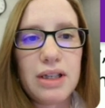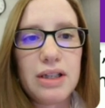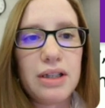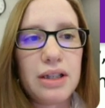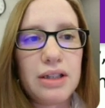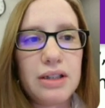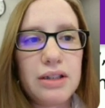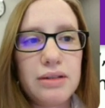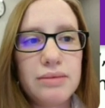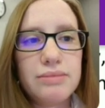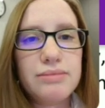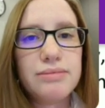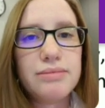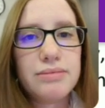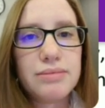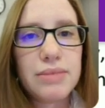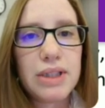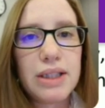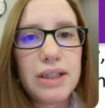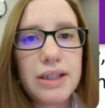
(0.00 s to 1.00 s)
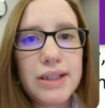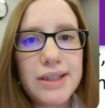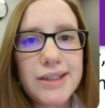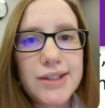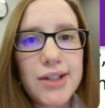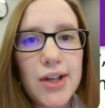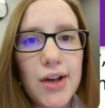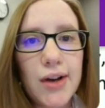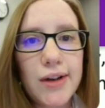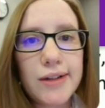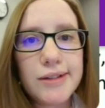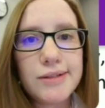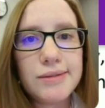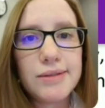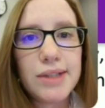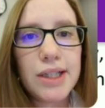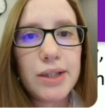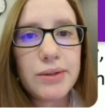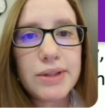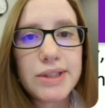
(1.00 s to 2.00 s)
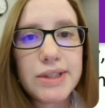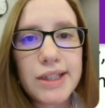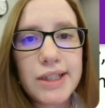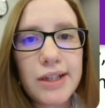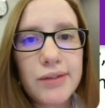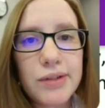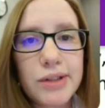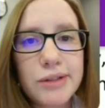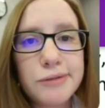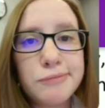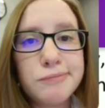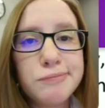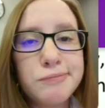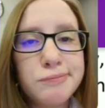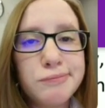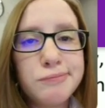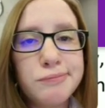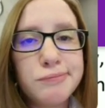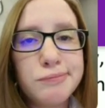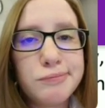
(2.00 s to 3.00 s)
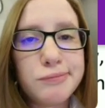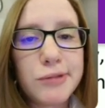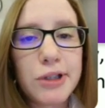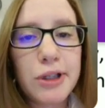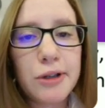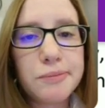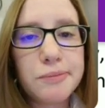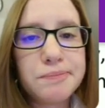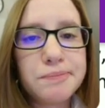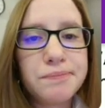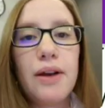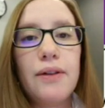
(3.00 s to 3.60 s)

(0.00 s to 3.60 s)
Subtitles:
I mean, what is that going on? You know what I'm saying?